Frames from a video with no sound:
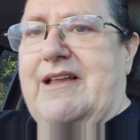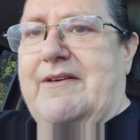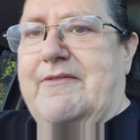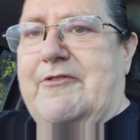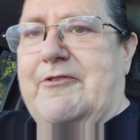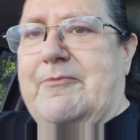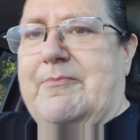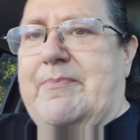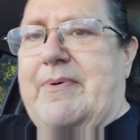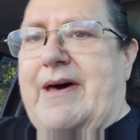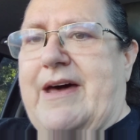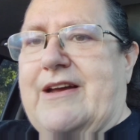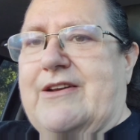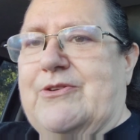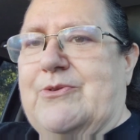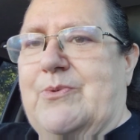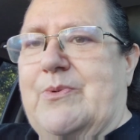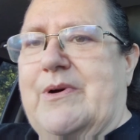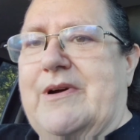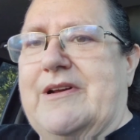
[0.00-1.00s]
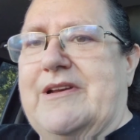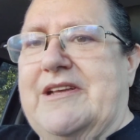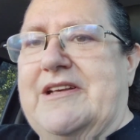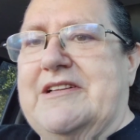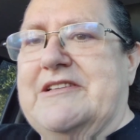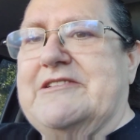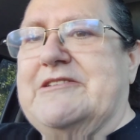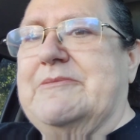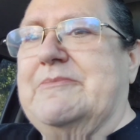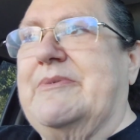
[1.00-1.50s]
level back to where it
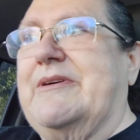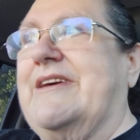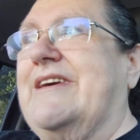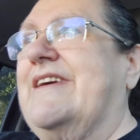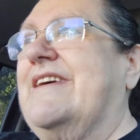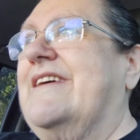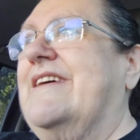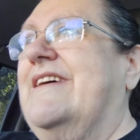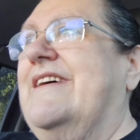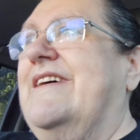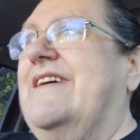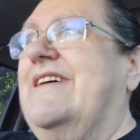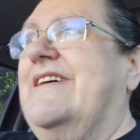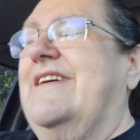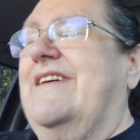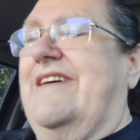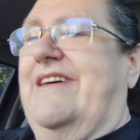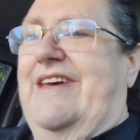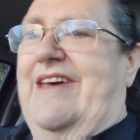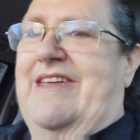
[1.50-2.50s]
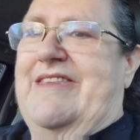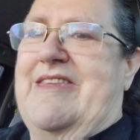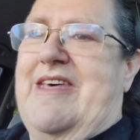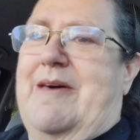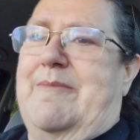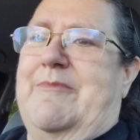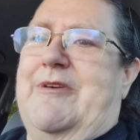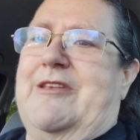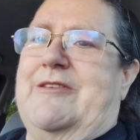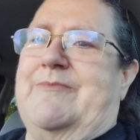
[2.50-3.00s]
needs to be, and
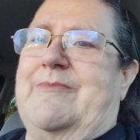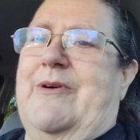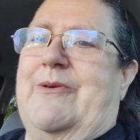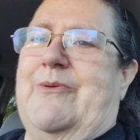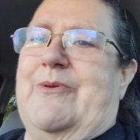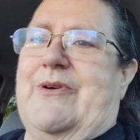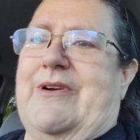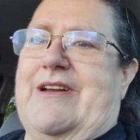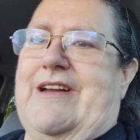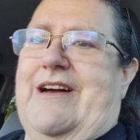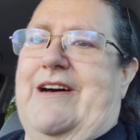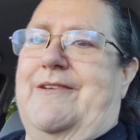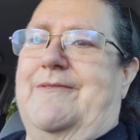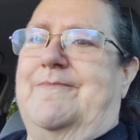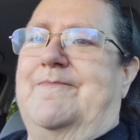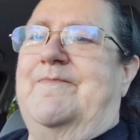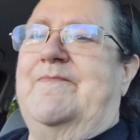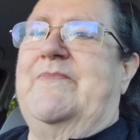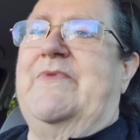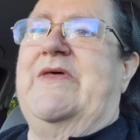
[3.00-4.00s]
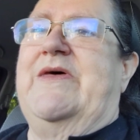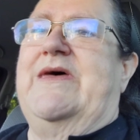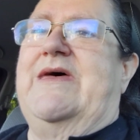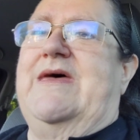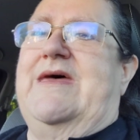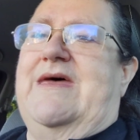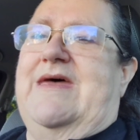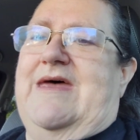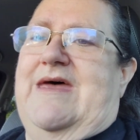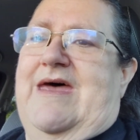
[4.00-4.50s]
that means my workout.
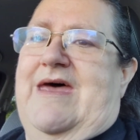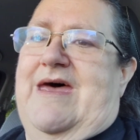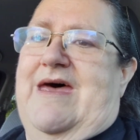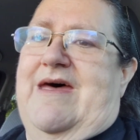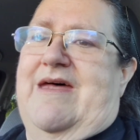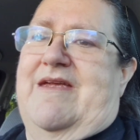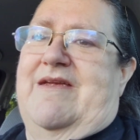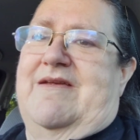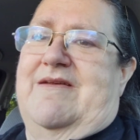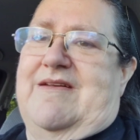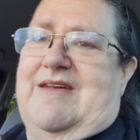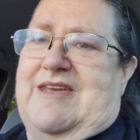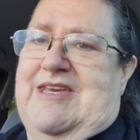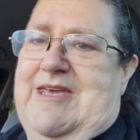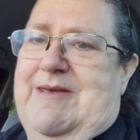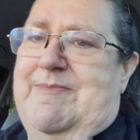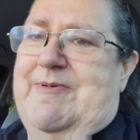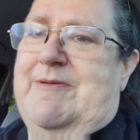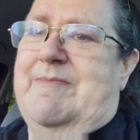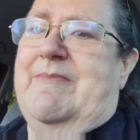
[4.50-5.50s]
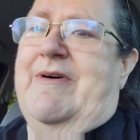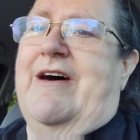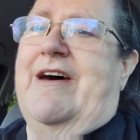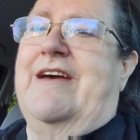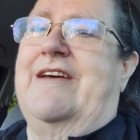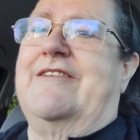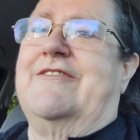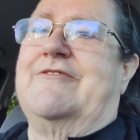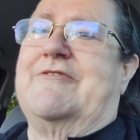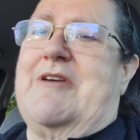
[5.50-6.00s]
And keep in
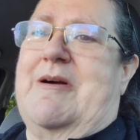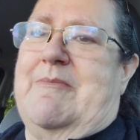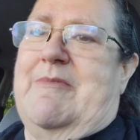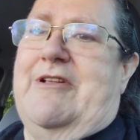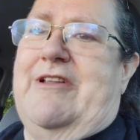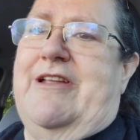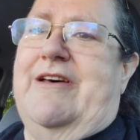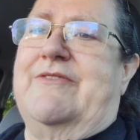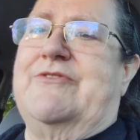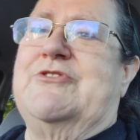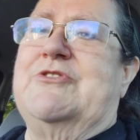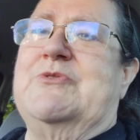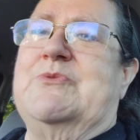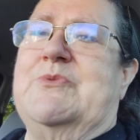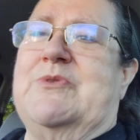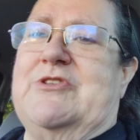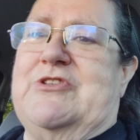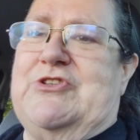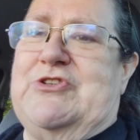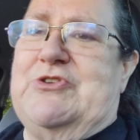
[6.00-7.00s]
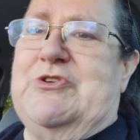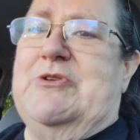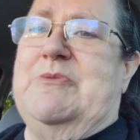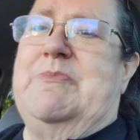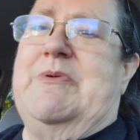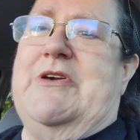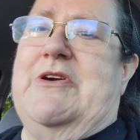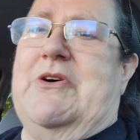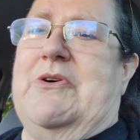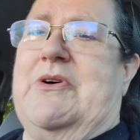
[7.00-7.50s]
mind, Grandma loves you and wants you to
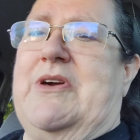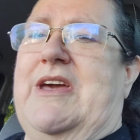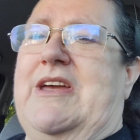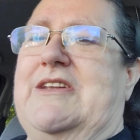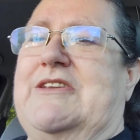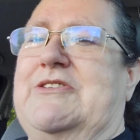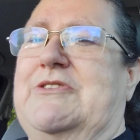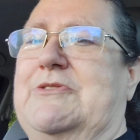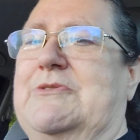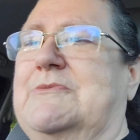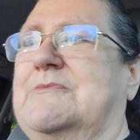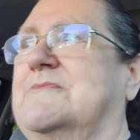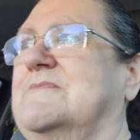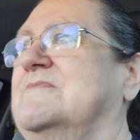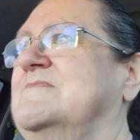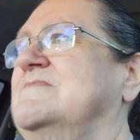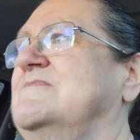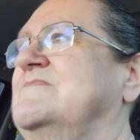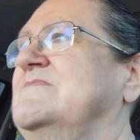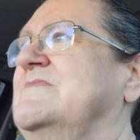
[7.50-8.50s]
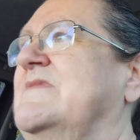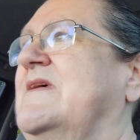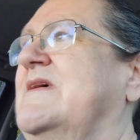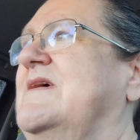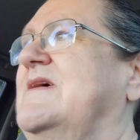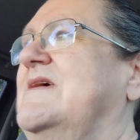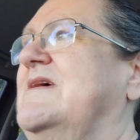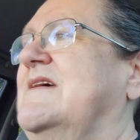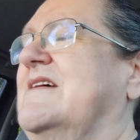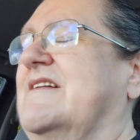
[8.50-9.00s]
be okay too.
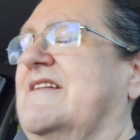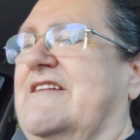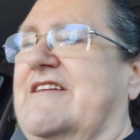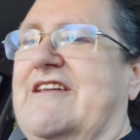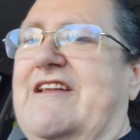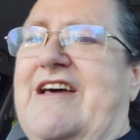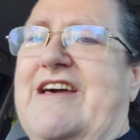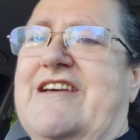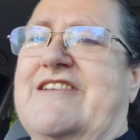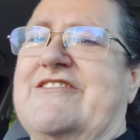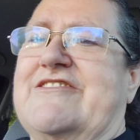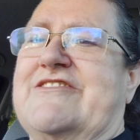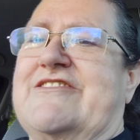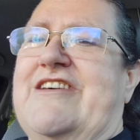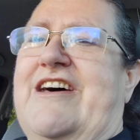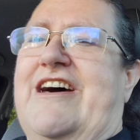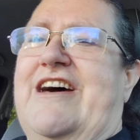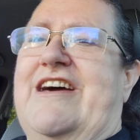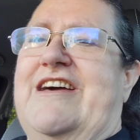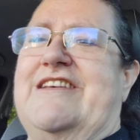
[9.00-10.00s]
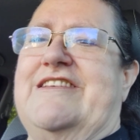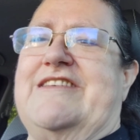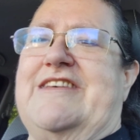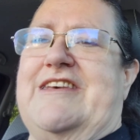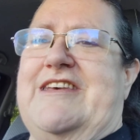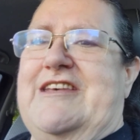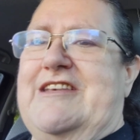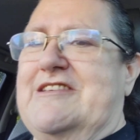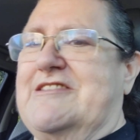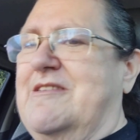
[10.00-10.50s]
Little exercise,
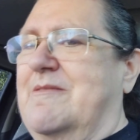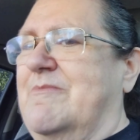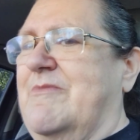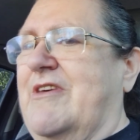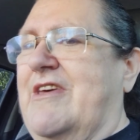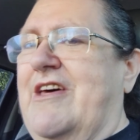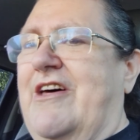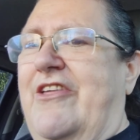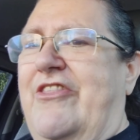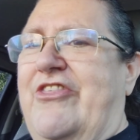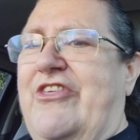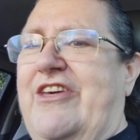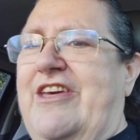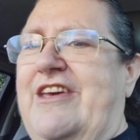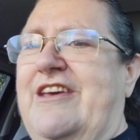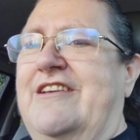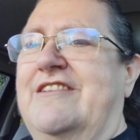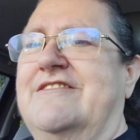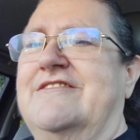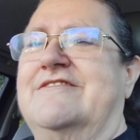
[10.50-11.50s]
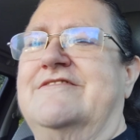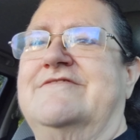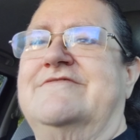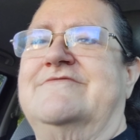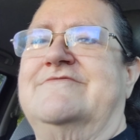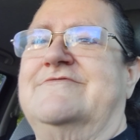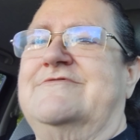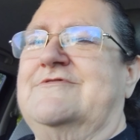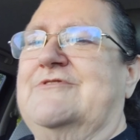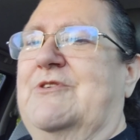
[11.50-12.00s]
eat something healthy,
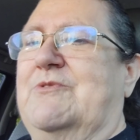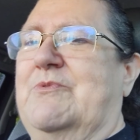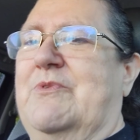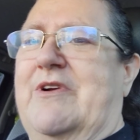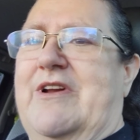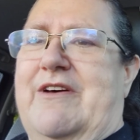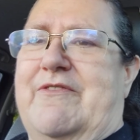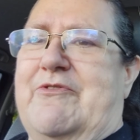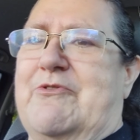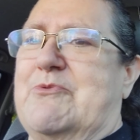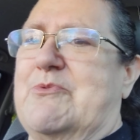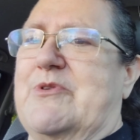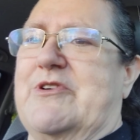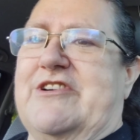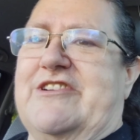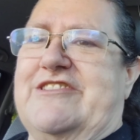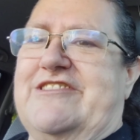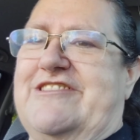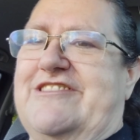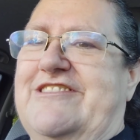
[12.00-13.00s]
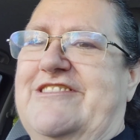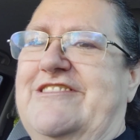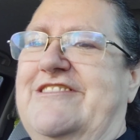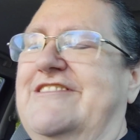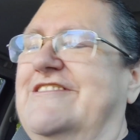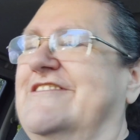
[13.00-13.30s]
whatever works.